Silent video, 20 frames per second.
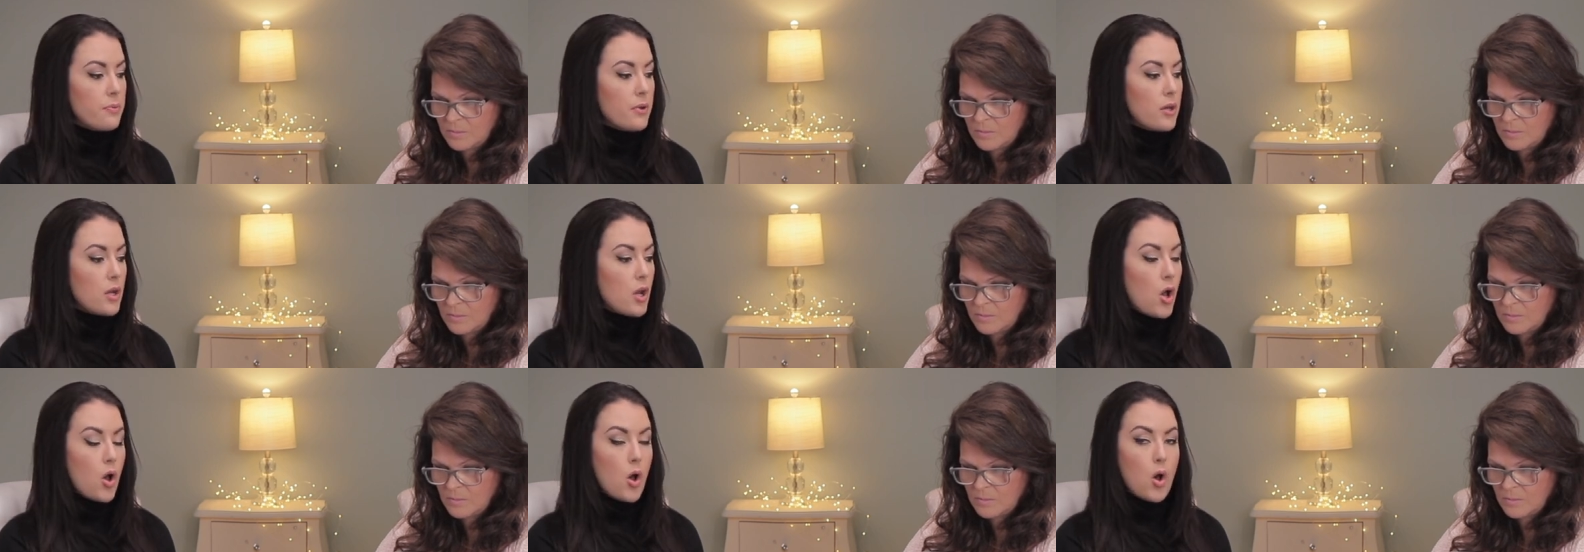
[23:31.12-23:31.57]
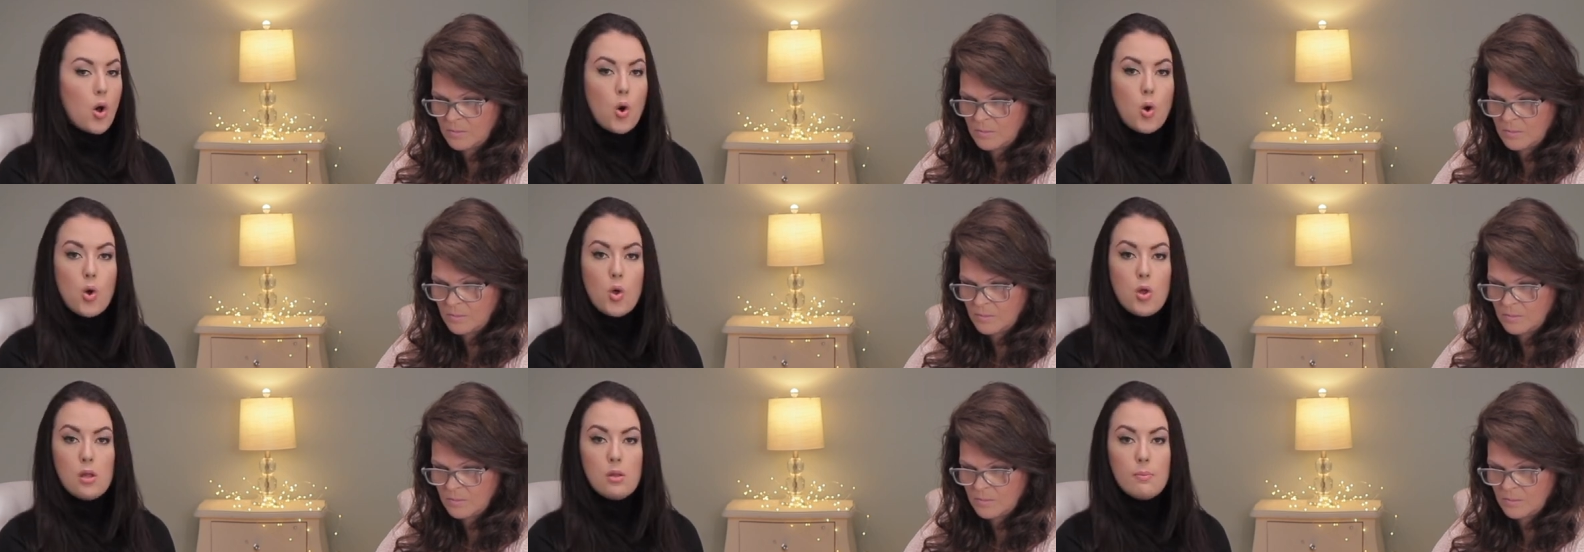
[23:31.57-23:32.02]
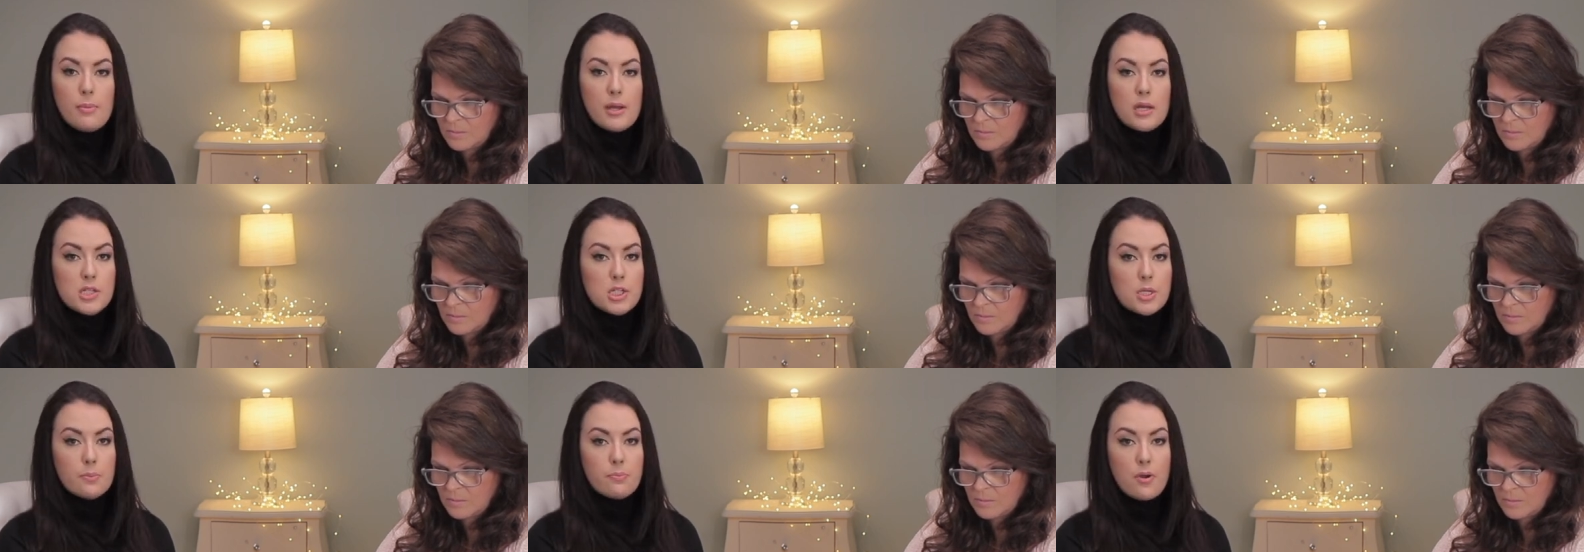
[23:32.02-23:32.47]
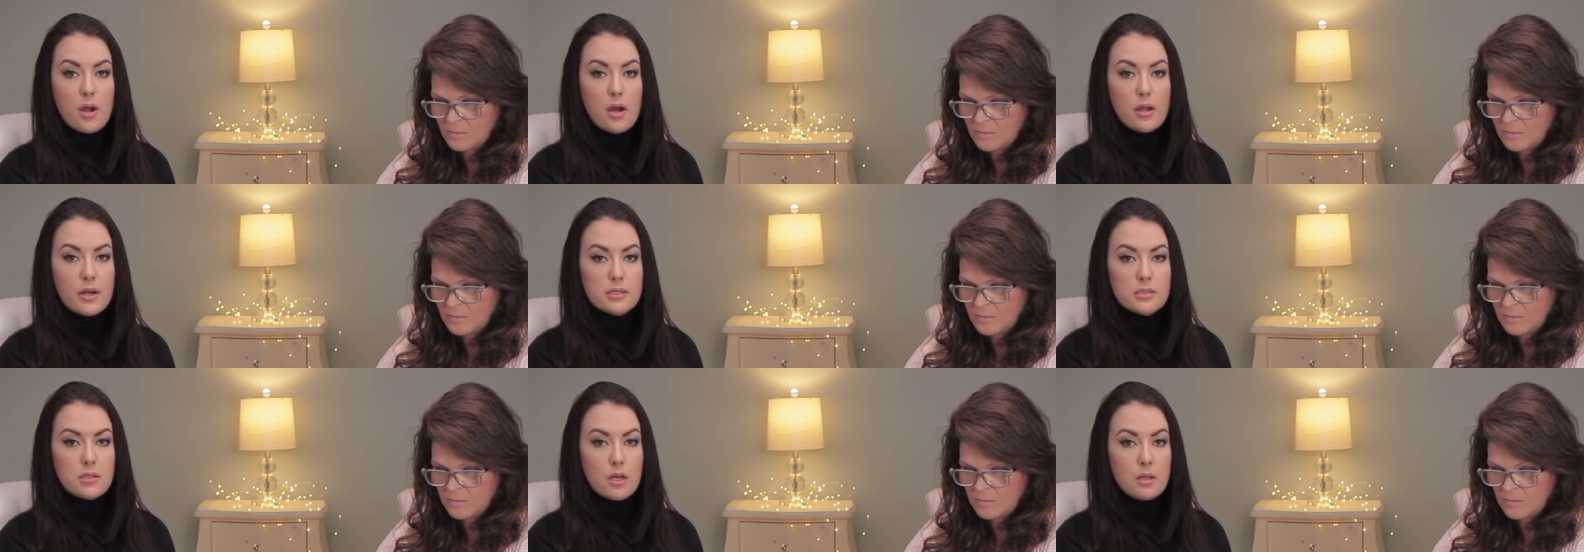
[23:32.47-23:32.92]
Speaker 1: to put a whole bunch of
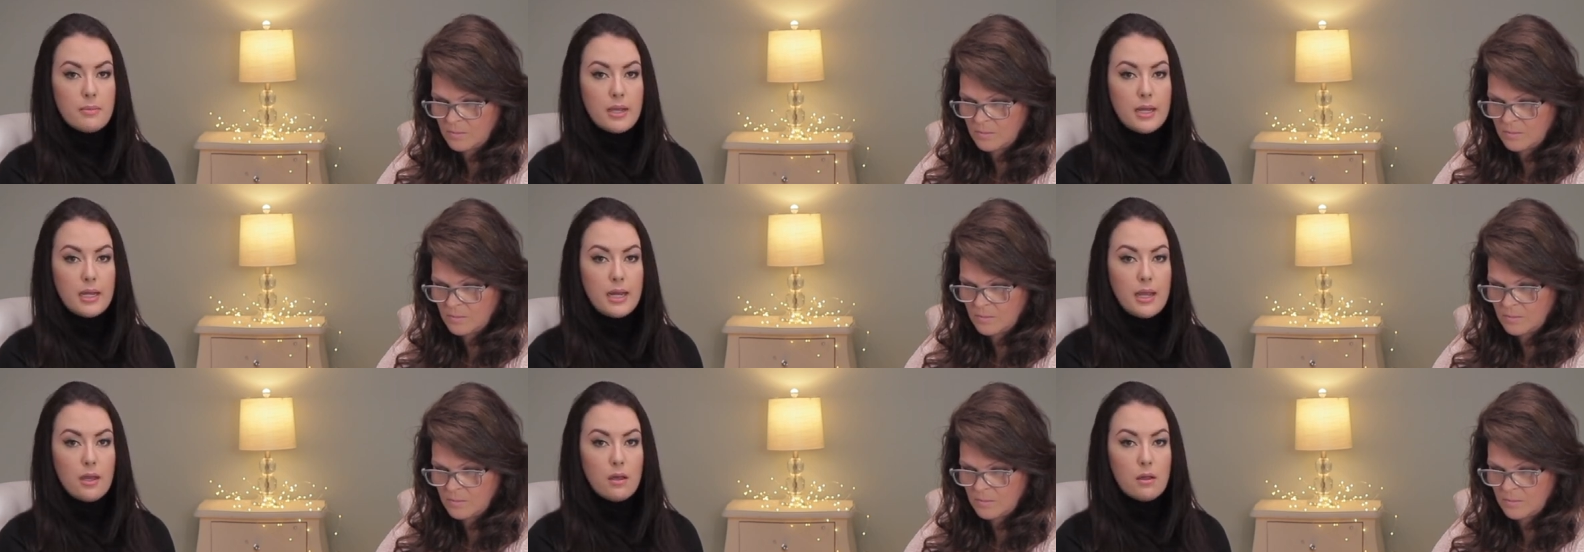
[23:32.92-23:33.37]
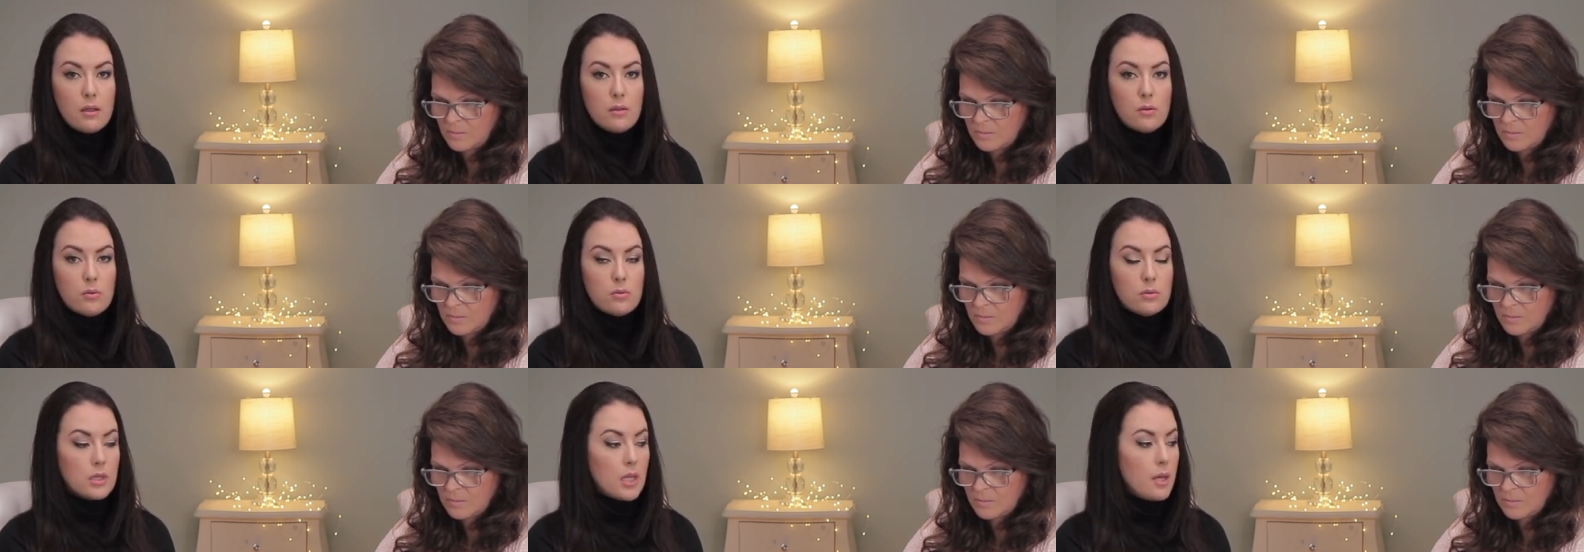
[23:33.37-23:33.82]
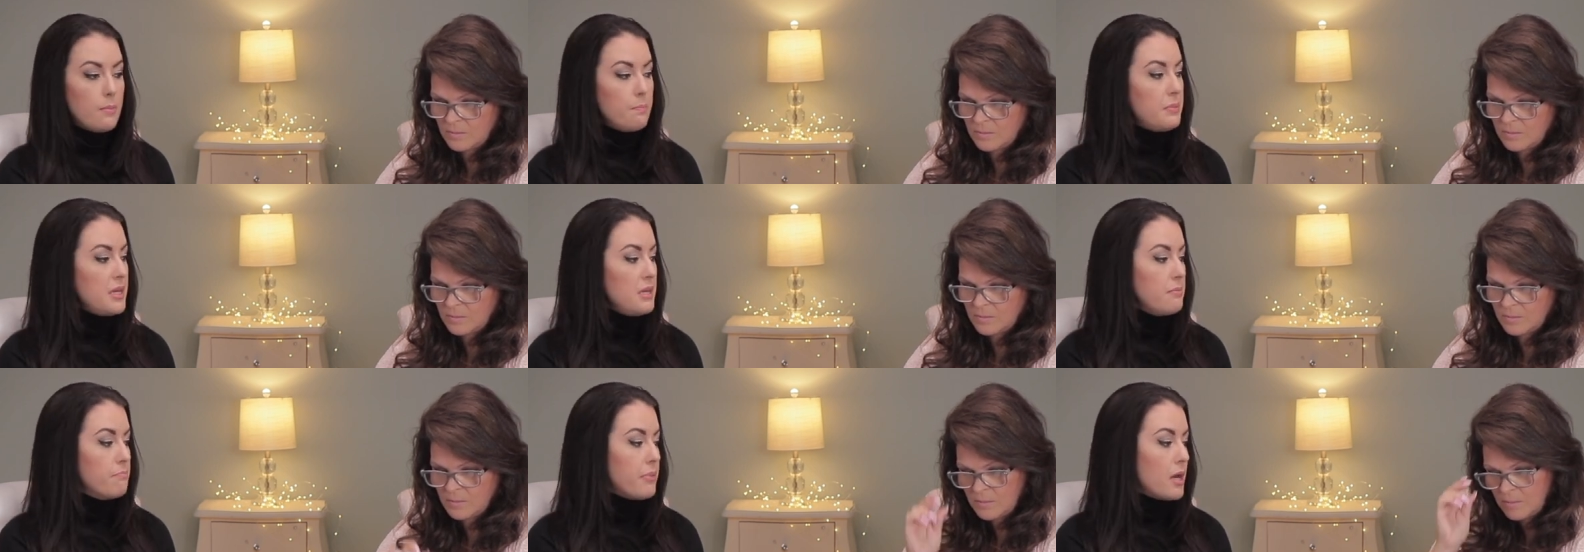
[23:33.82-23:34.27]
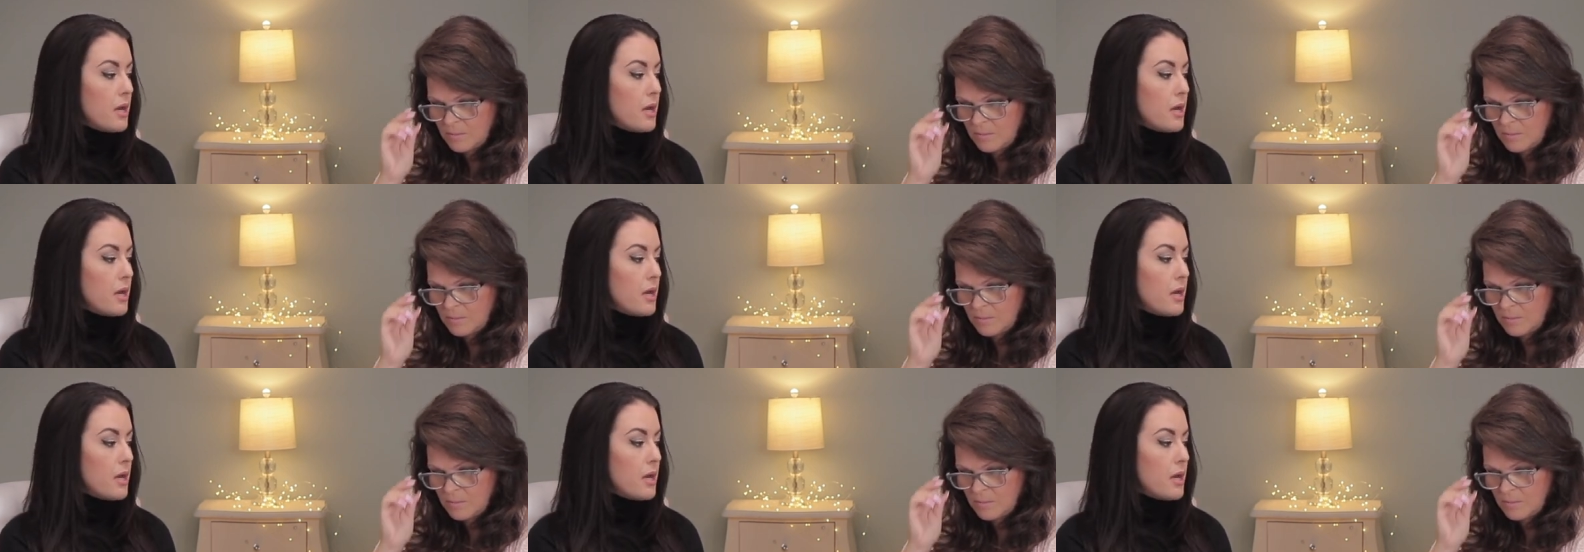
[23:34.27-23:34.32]
product on my nail, lumpy,